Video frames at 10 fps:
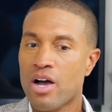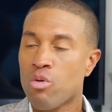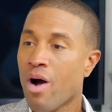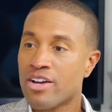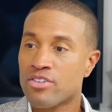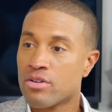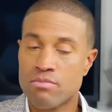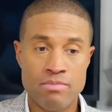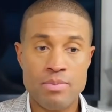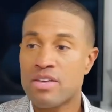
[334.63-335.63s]
who I,
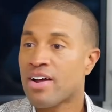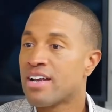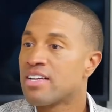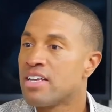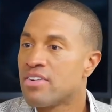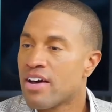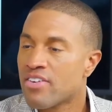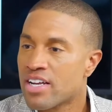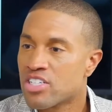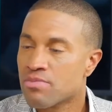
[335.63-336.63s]
maybe if I, had, even
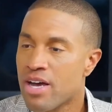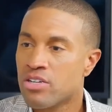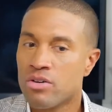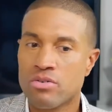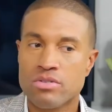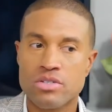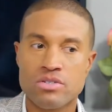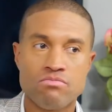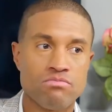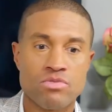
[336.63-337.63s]
if I had just met you,
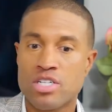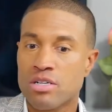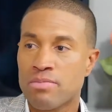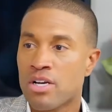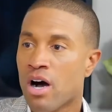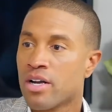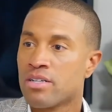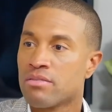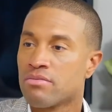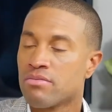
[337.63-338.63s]
she could be gone
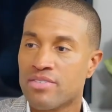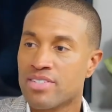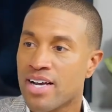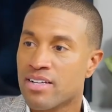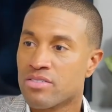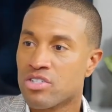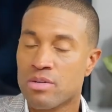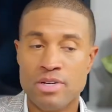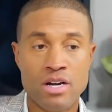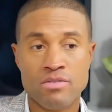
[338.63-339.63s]
in five seconds. She
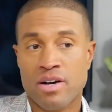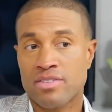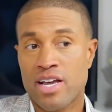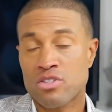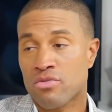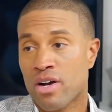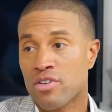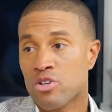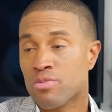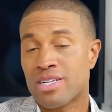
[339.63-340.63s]
could be gone in five days or
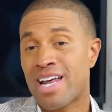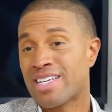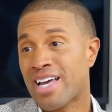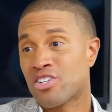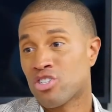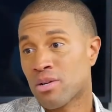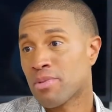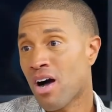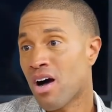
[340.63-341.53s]
five years, but in any case, she's gonna be